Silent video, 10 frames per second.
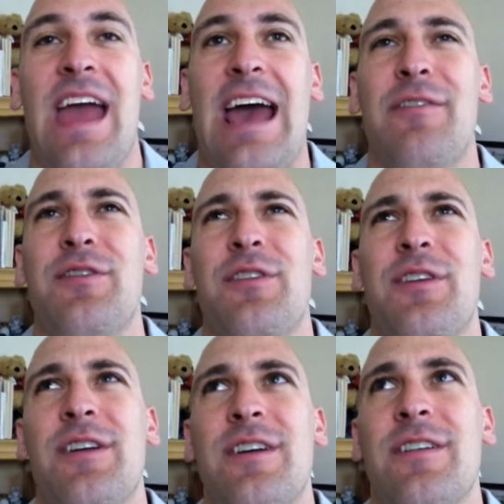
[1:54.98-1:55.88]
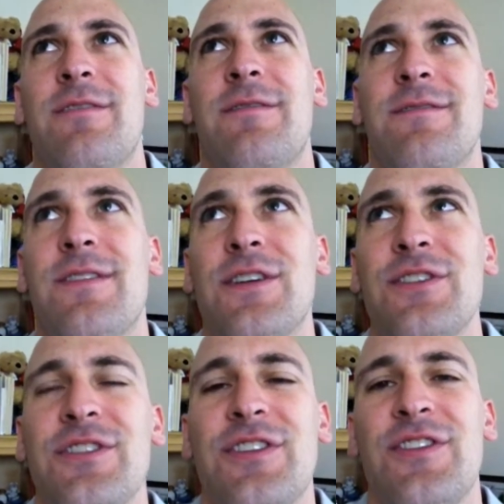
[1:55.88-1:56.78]
after the
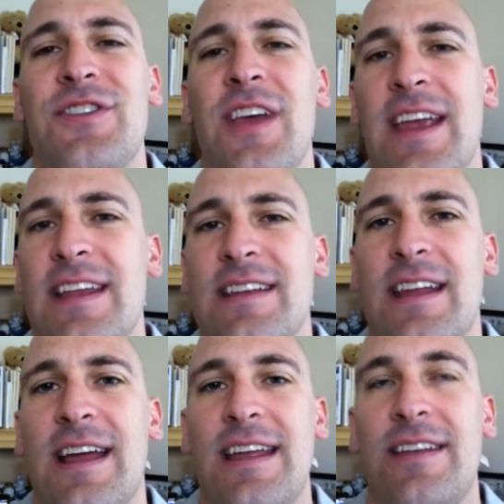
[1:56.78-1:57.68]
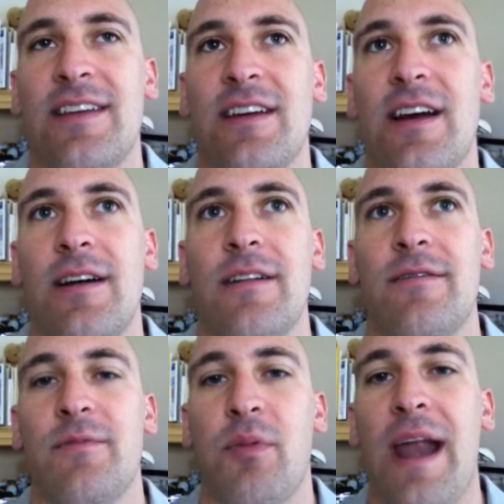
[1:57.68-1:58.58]
first or second night
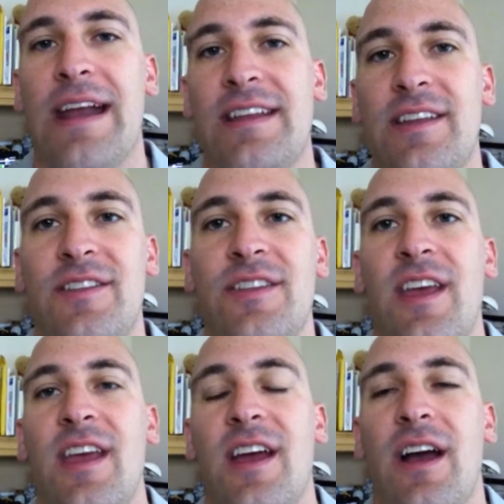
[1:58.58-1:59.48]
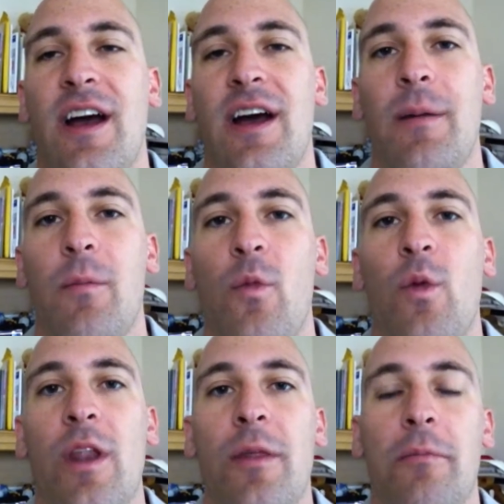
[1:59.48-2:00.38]
of practice,
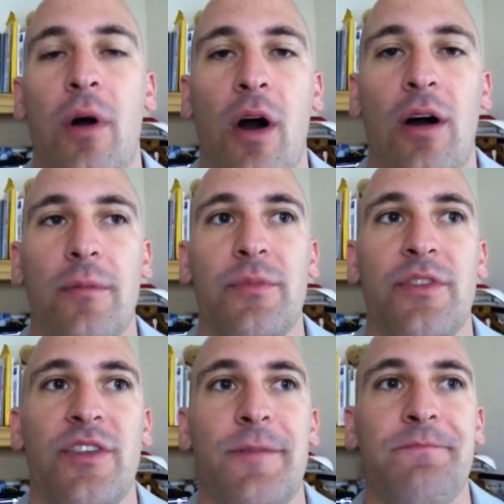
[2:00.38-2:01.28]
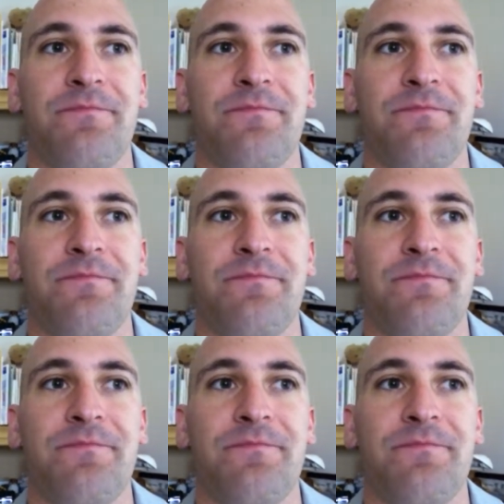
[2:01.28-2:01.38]
one of the moms,